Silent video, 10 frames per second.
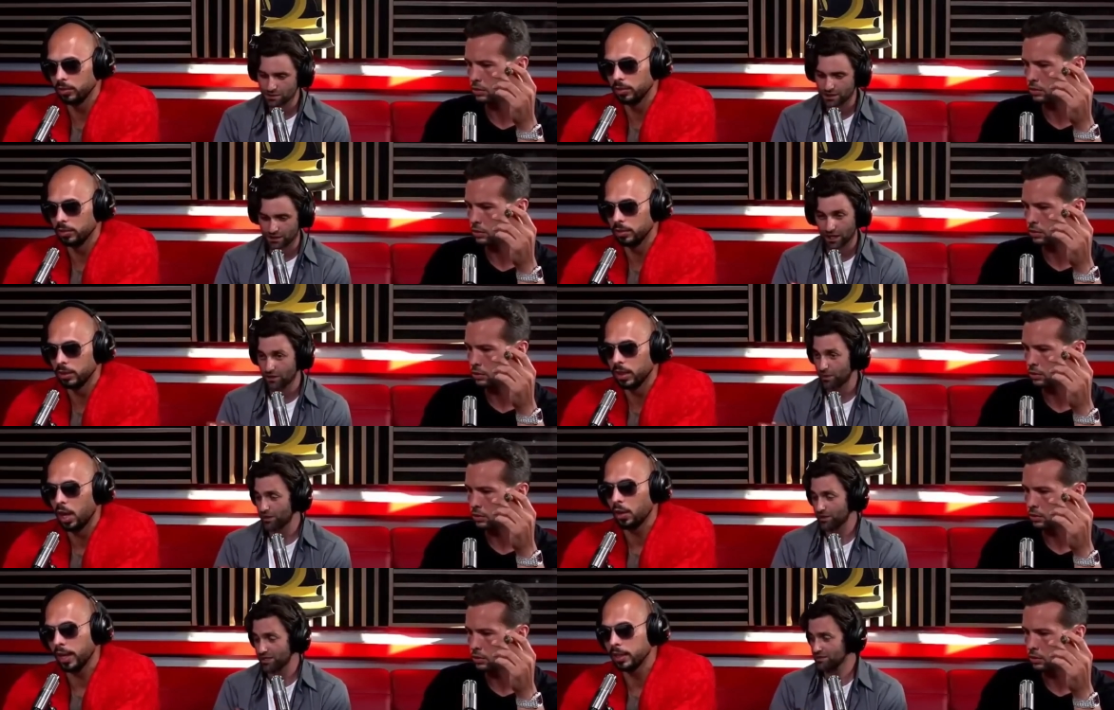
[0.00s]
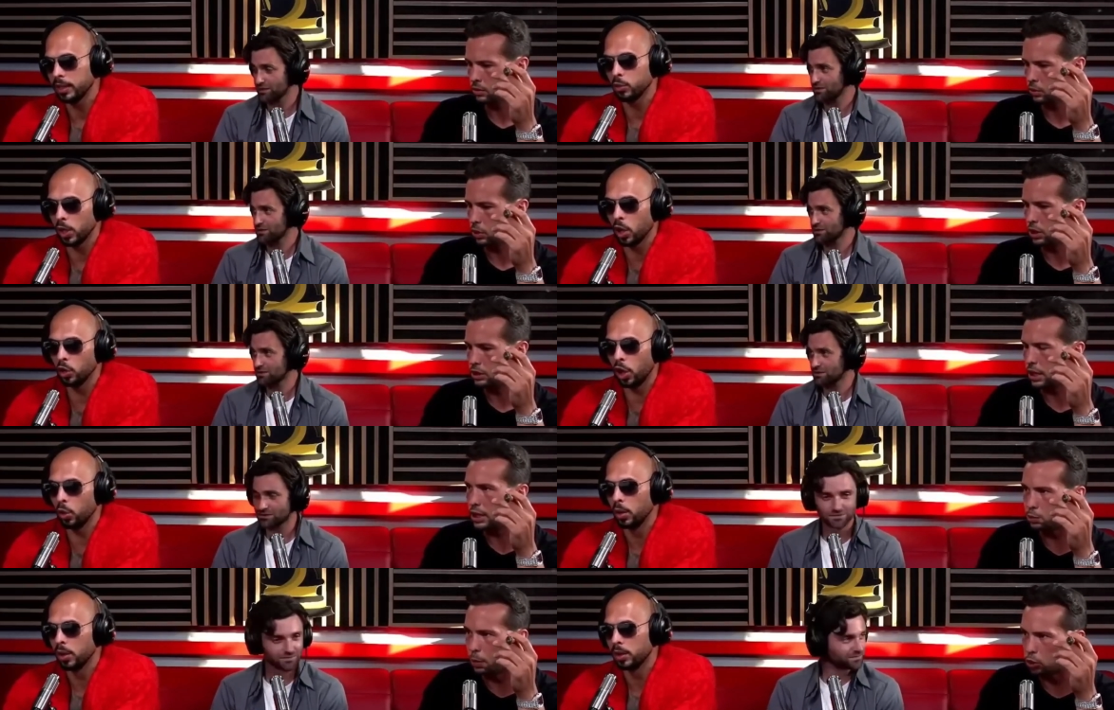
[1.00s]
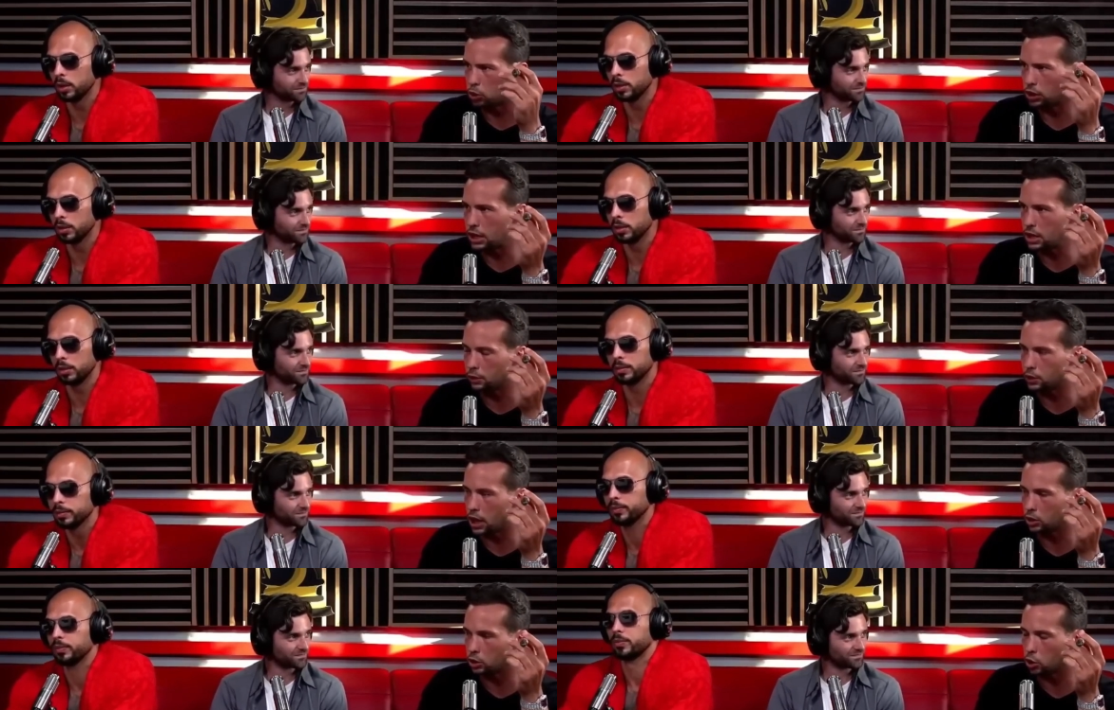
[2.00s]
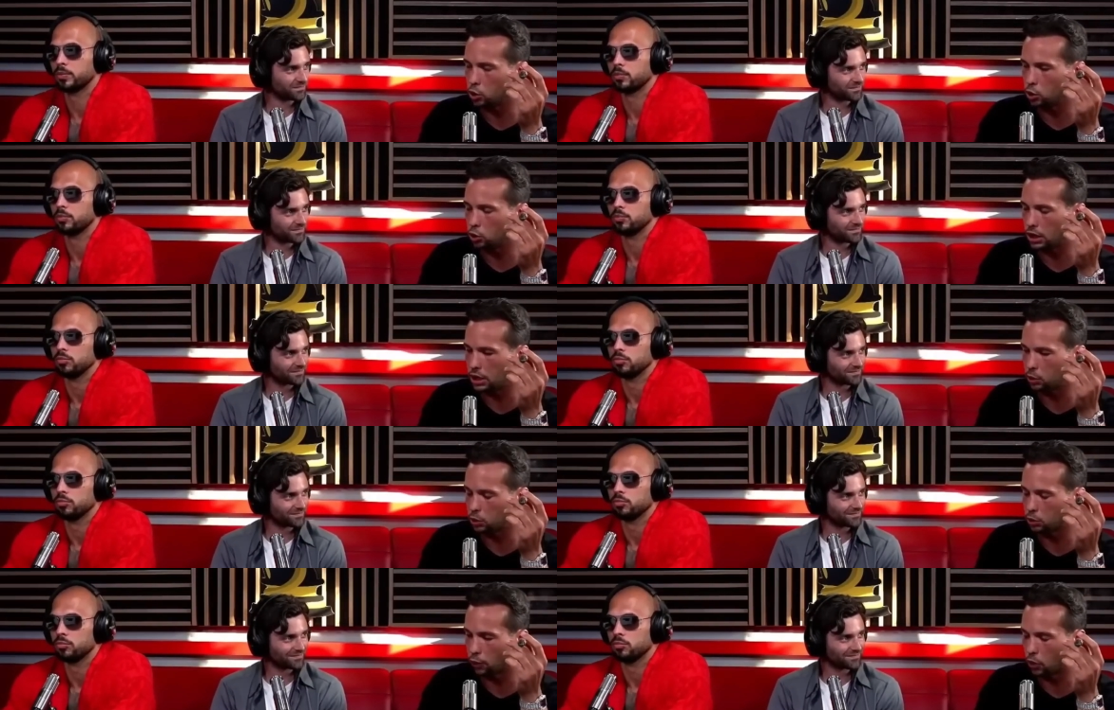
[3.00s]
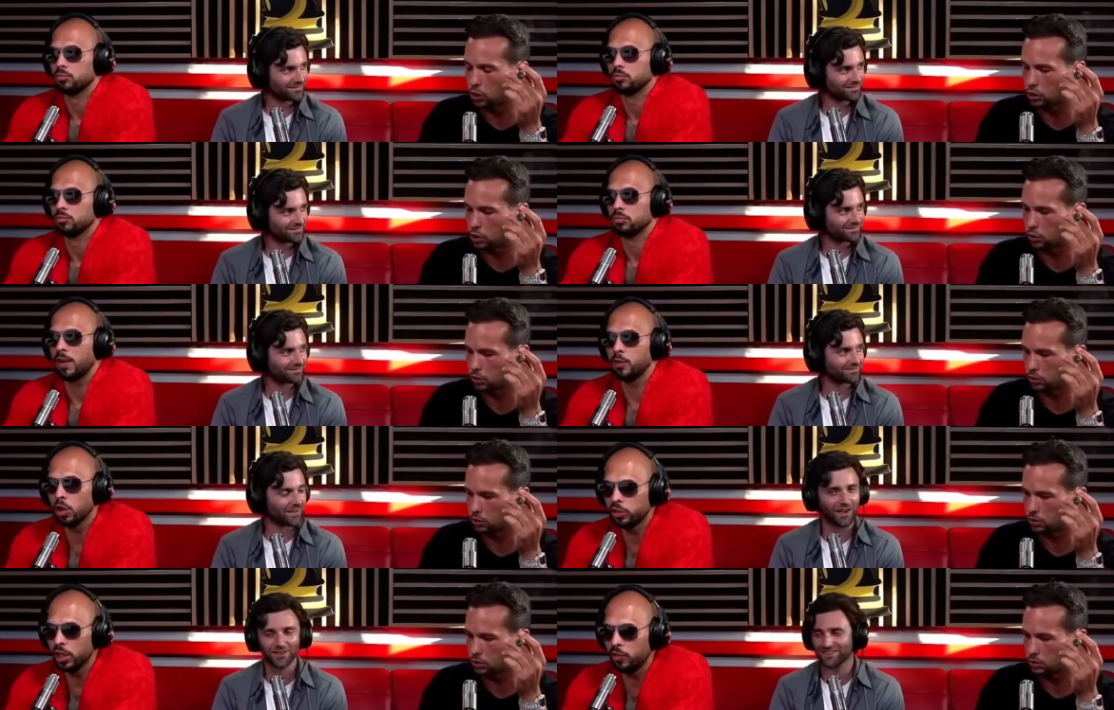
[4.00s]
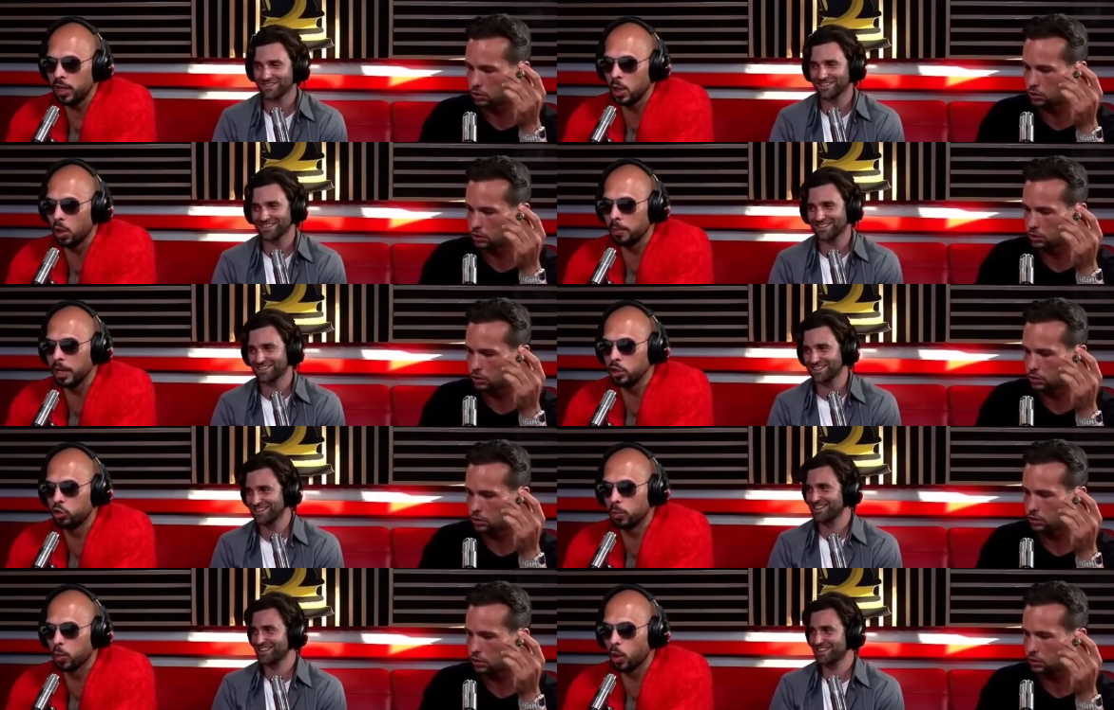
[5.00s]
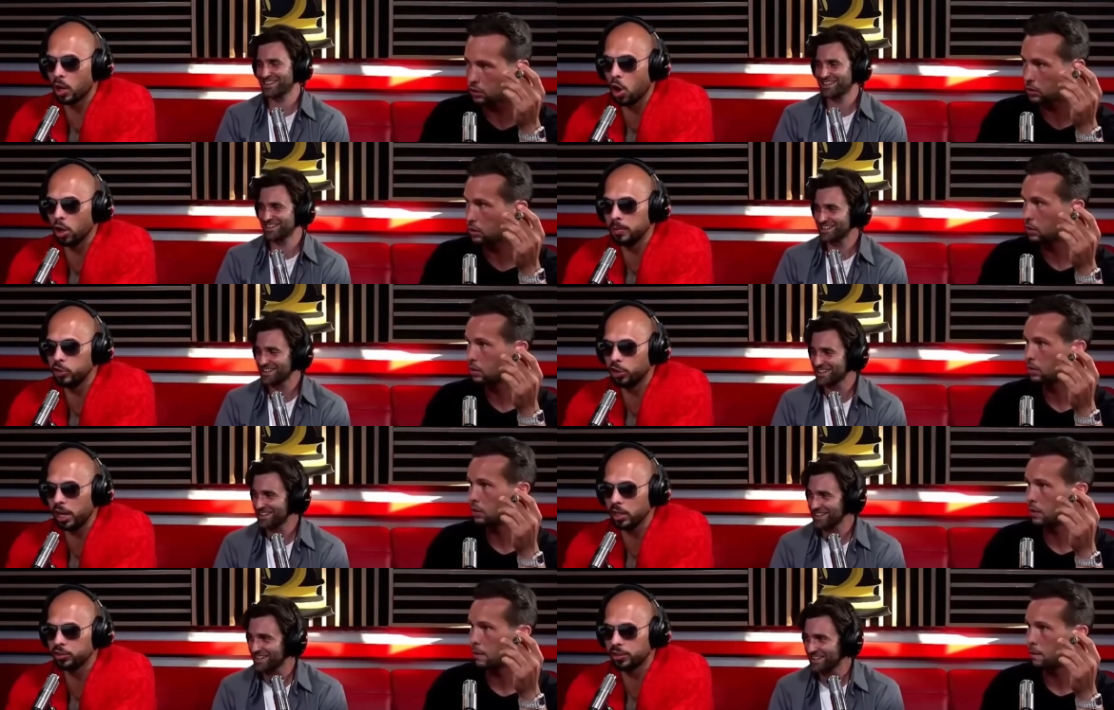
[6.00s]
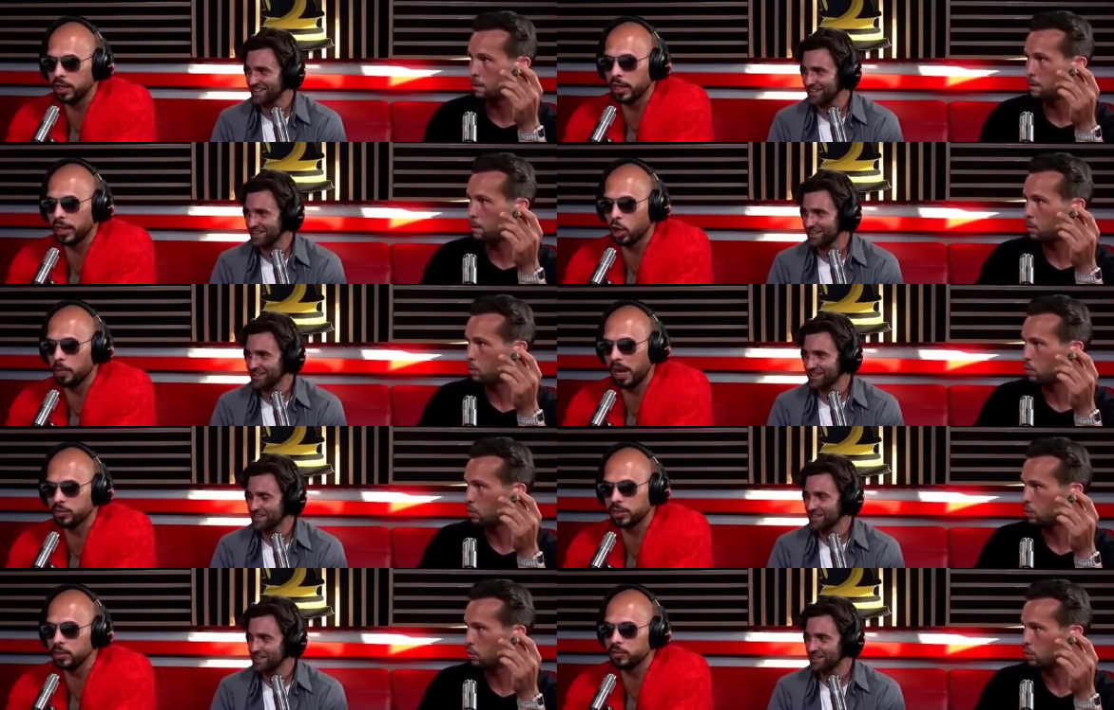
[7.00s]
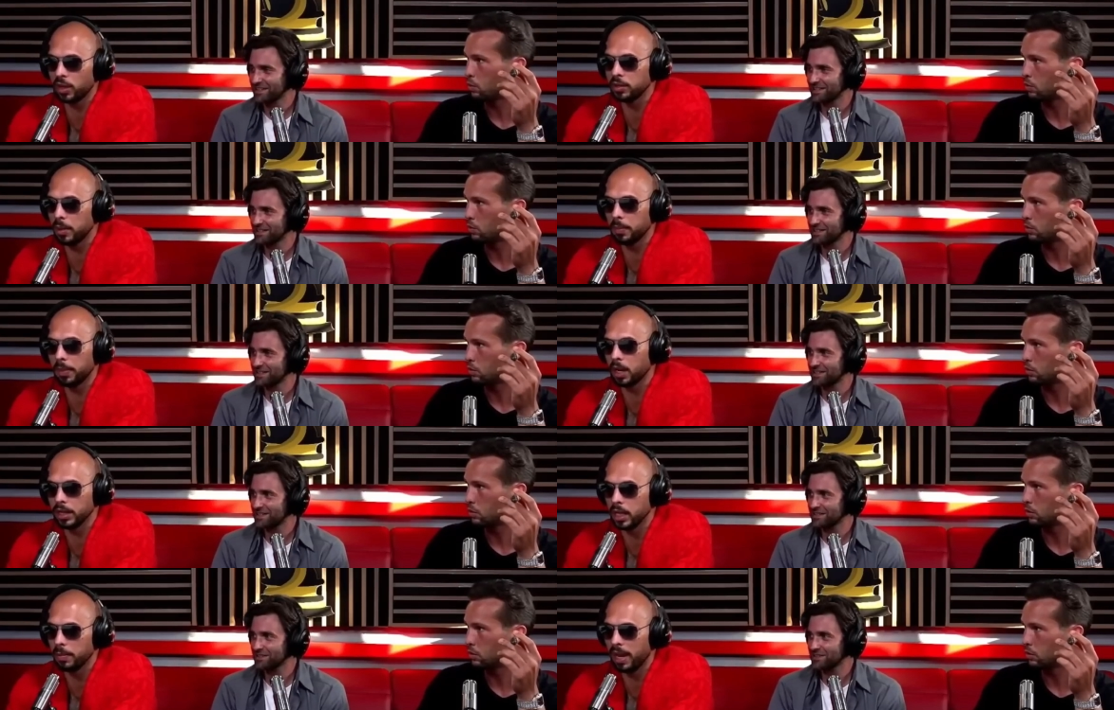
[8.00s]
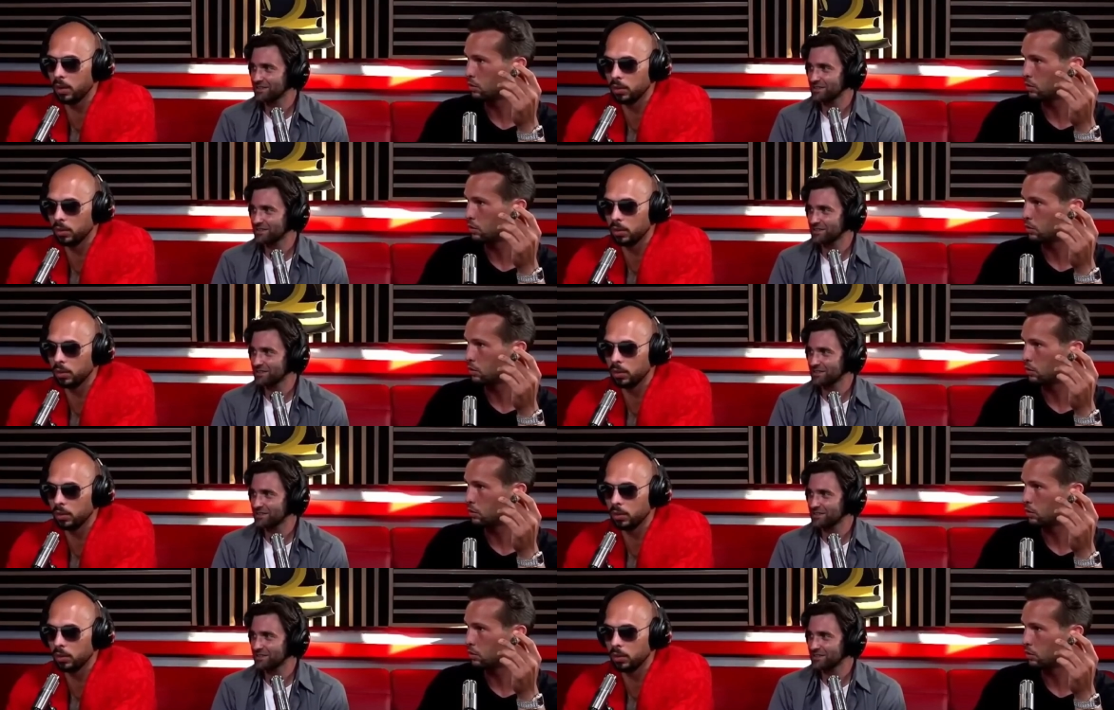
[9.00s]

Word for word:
Speaker 1: Uh, yeah. apparently. Okay, we When he all said know. he spoke to the King of Tigers, who do you think he was referring to? have you not seen a video on my YouTube where I call him in jail and say that Carole Baskin fucked him up and I'm going to get him out?